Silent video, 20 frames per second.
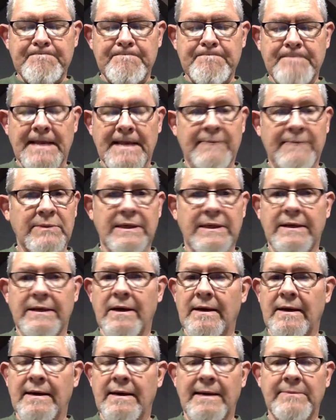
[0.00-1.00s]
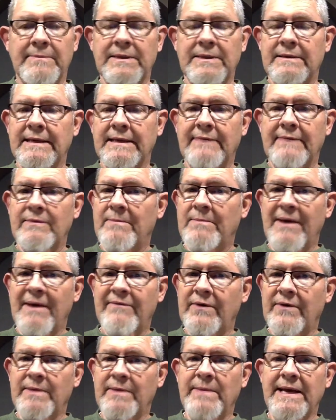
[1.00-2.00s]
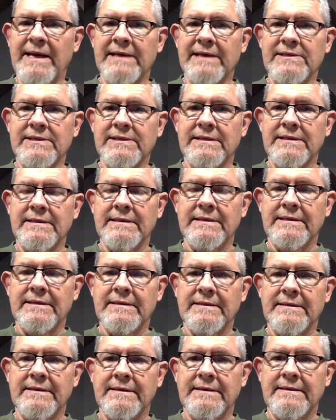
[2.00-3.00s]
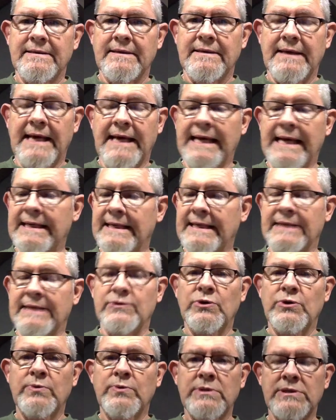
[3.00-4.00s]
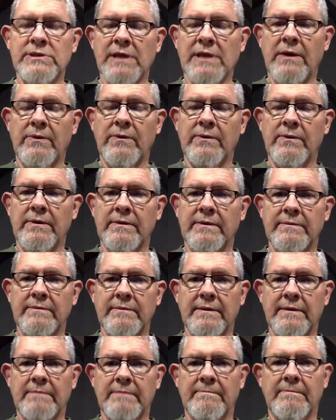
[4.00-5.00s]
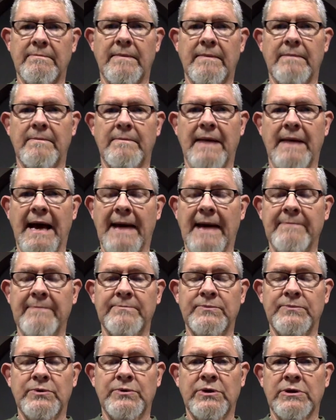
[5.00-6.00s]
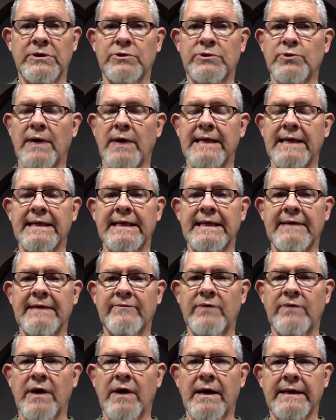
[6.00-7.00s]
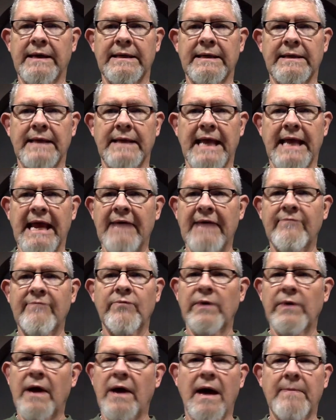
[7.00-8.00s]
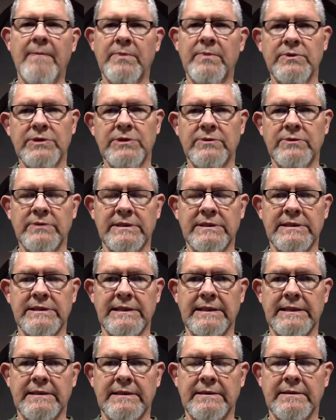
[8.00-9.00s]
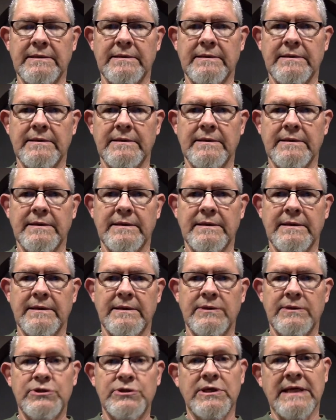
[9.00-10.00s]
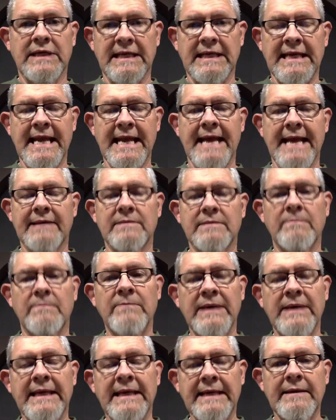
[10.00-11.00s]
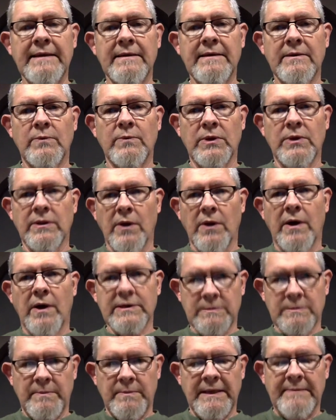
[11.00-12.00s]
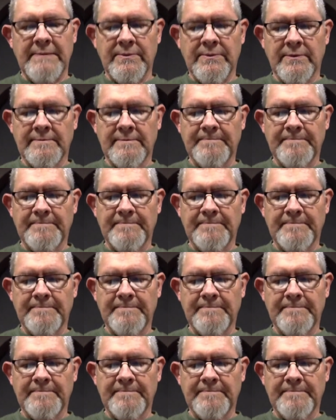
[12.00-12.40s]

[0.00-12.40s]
I'm going to give it my very best. And in doing so, I'm going to try to give God every opportunity to connect me with lost people.